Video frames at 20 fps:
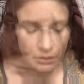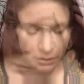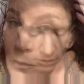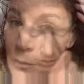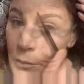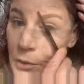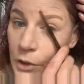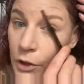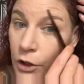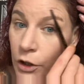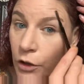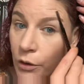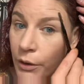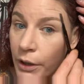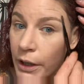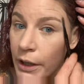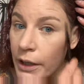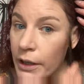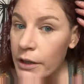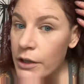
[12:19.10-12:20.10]
I'm going to go
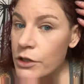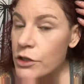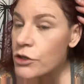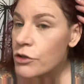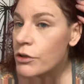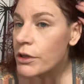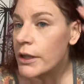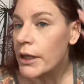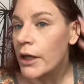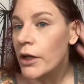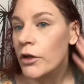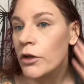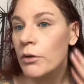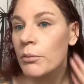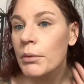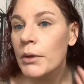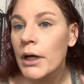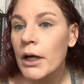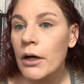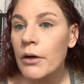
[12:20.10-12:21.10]
ahead and do the other
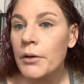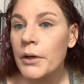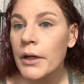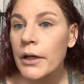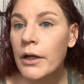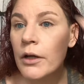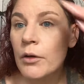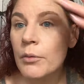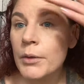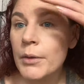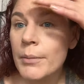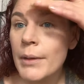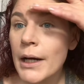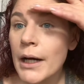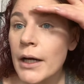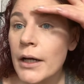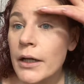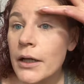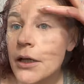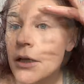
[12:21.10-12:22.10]
brow and I'll be
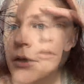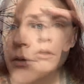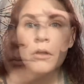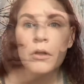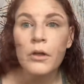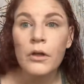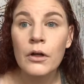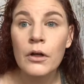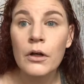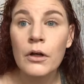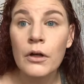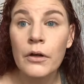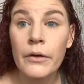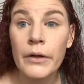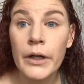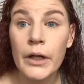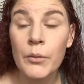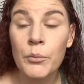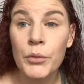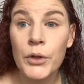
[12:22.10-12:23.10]
back. All
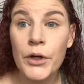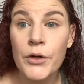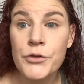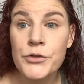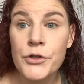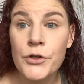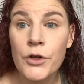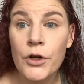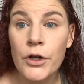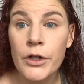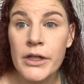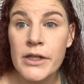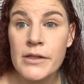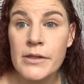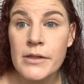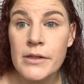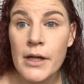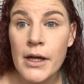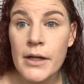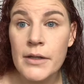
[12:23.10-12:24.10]
right, brows are on and
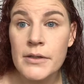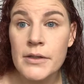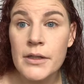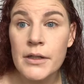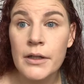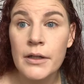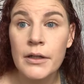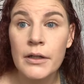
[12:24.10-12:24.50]
set.